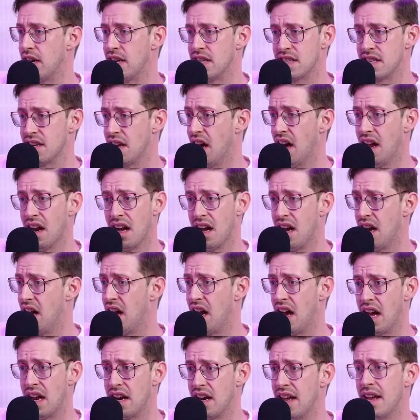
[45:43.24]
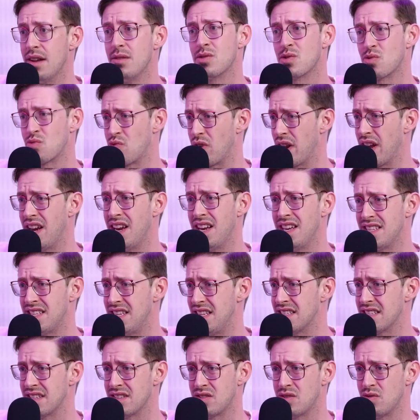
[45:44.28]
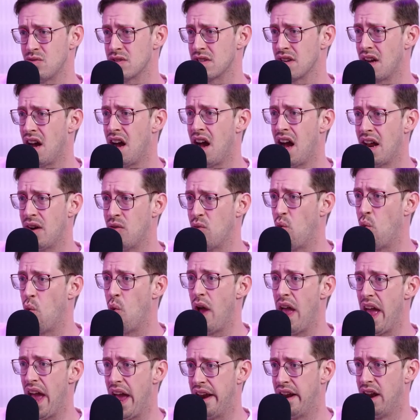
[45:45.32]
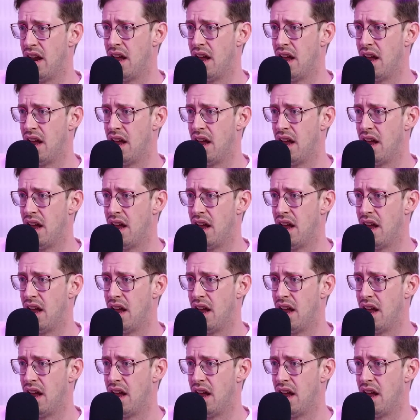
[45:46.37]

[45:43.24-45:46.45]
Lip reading: when it's not hot. And it was rainy season too. It's hot and wet